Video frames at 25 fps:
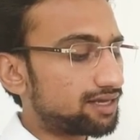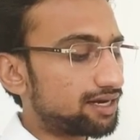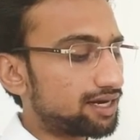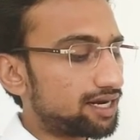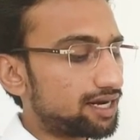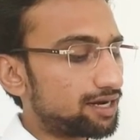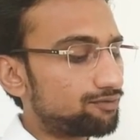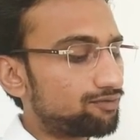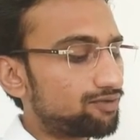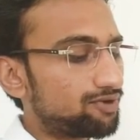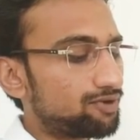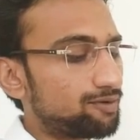
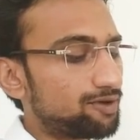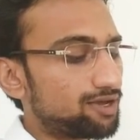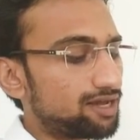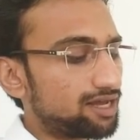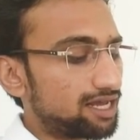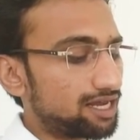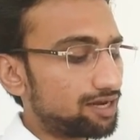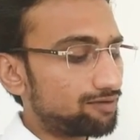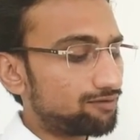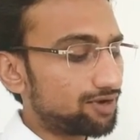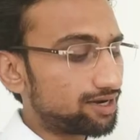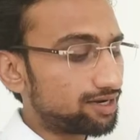it
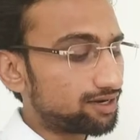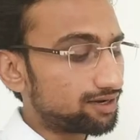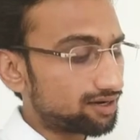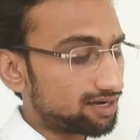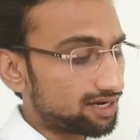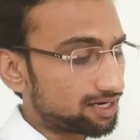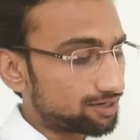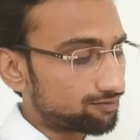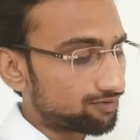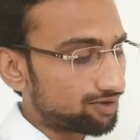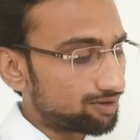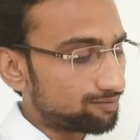
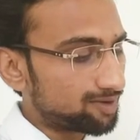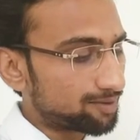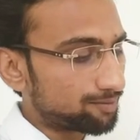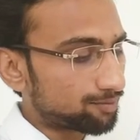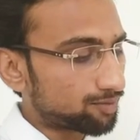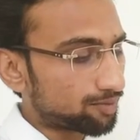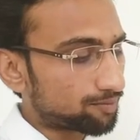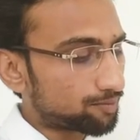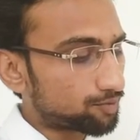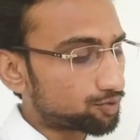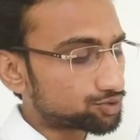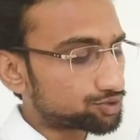will be
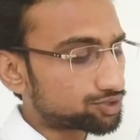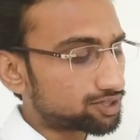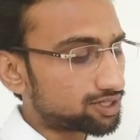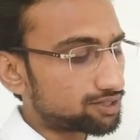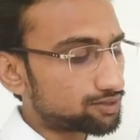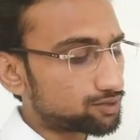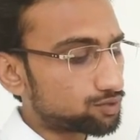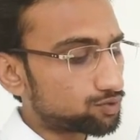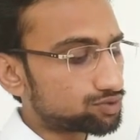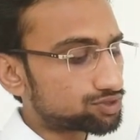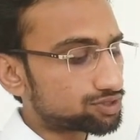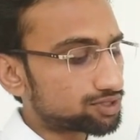proportional
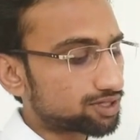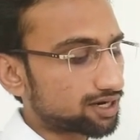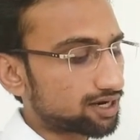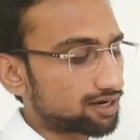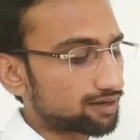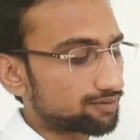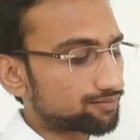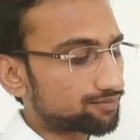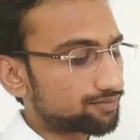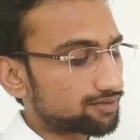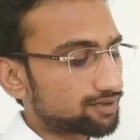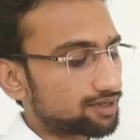to
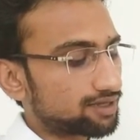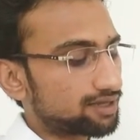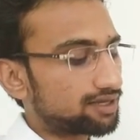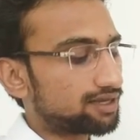strain.